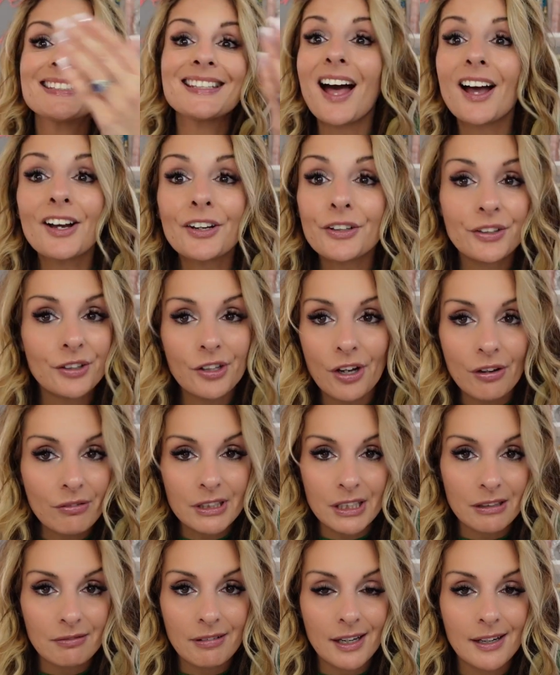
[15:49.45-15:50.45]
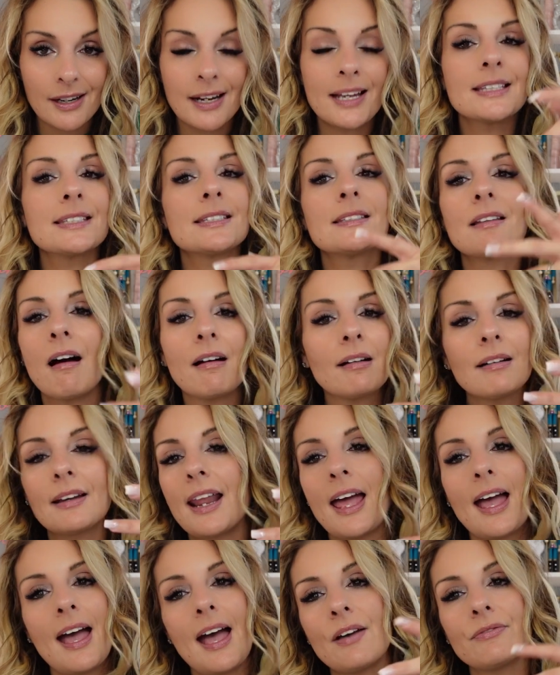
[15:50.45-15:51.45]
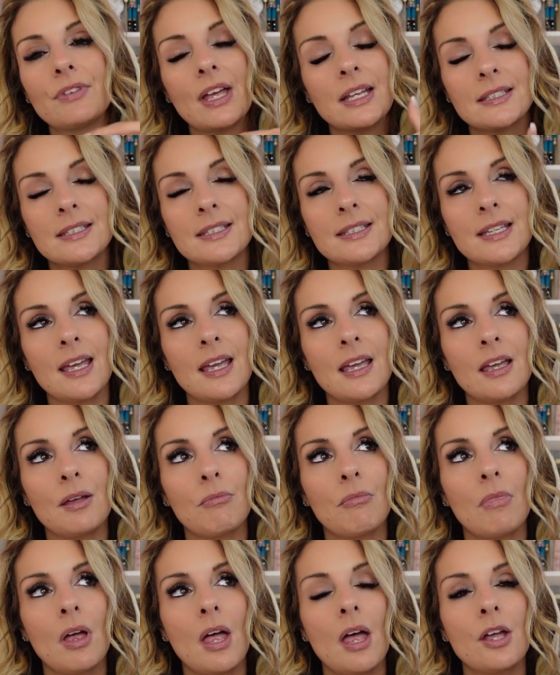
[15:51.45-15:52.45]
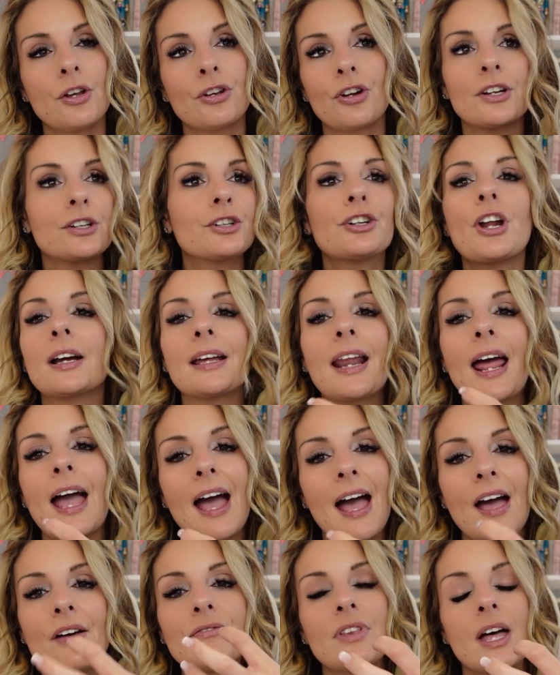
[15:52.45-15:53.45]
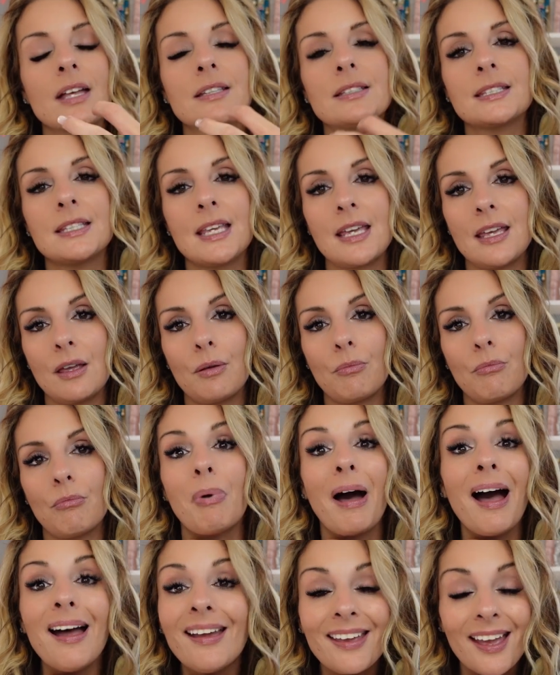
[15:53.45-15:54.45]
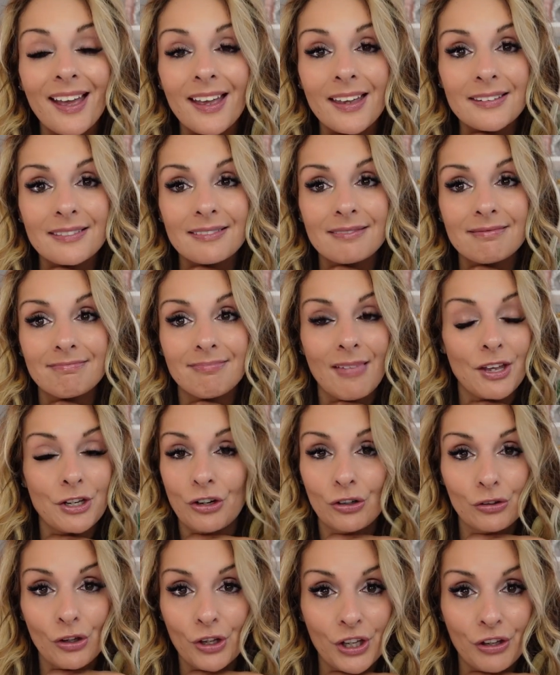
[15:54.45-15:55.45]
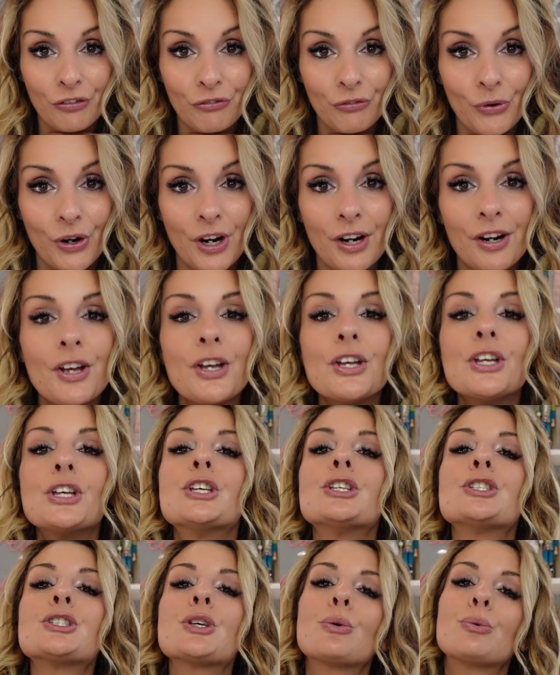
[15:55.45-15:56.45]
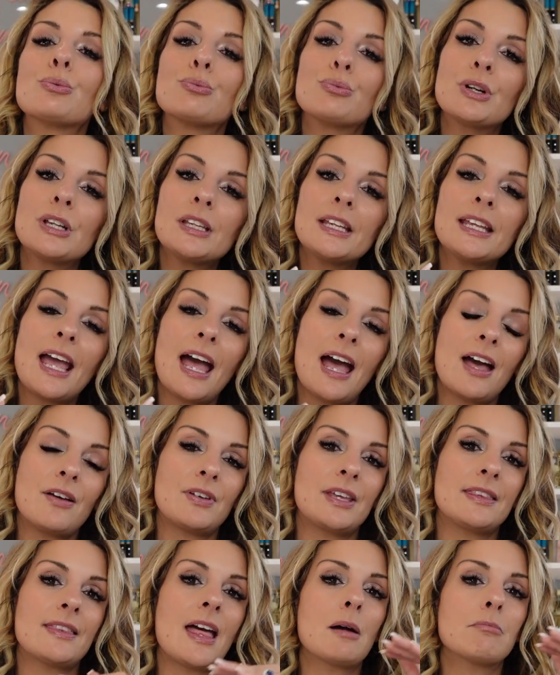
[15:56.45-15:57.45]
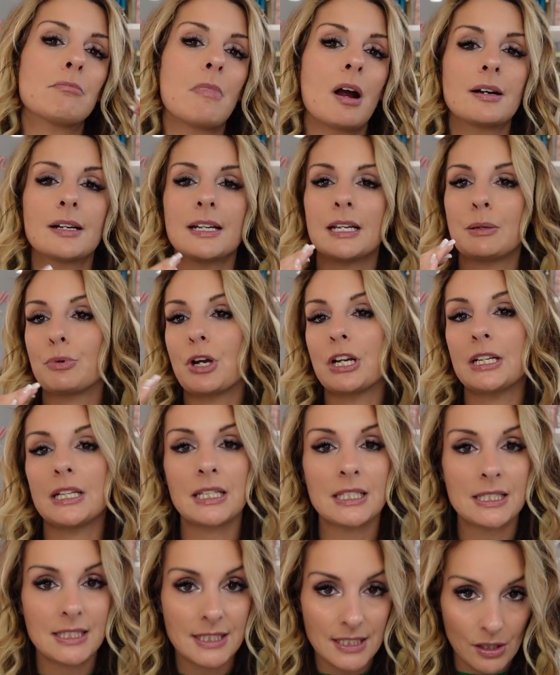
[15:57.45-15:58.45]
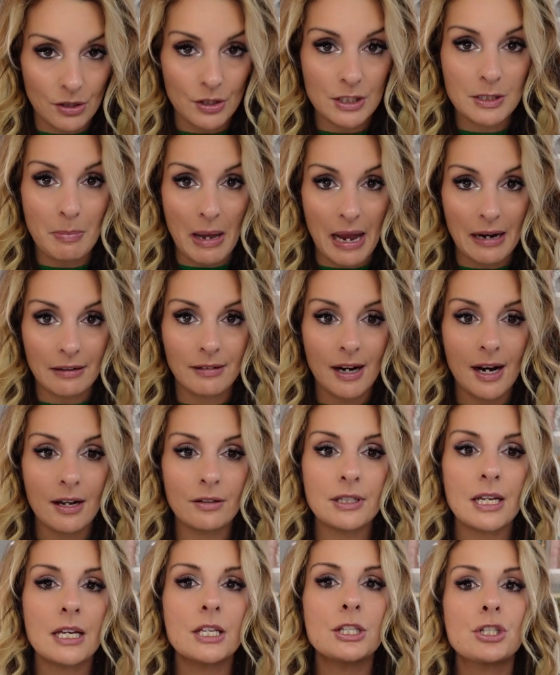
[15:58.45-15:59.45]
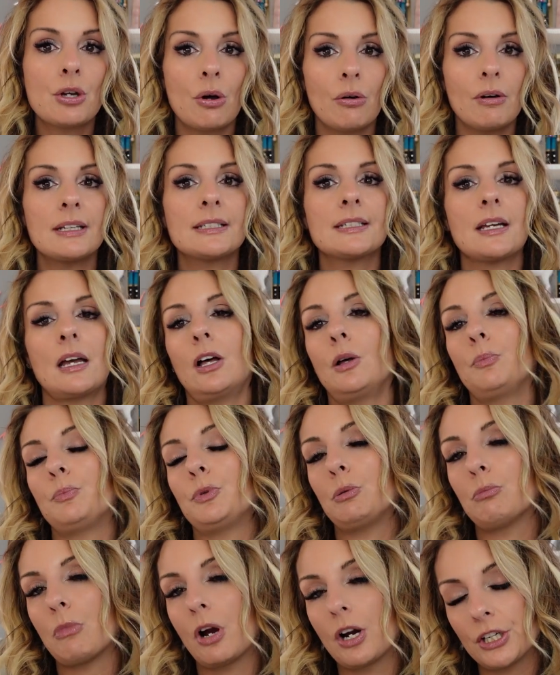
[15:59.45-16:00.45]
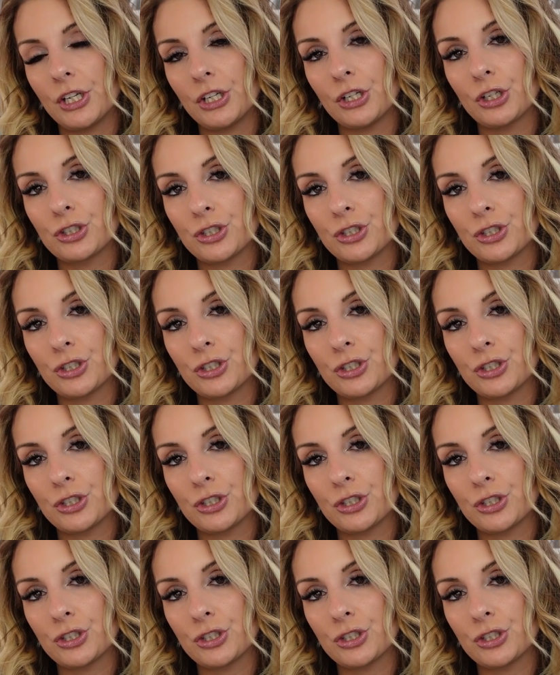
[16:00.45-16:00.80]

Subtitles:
not going to go anywhere. It's not going to have that same, you're not going to have that same buy-in that you're looking for. So really having that marketing, branding, and sales background is going to help you market your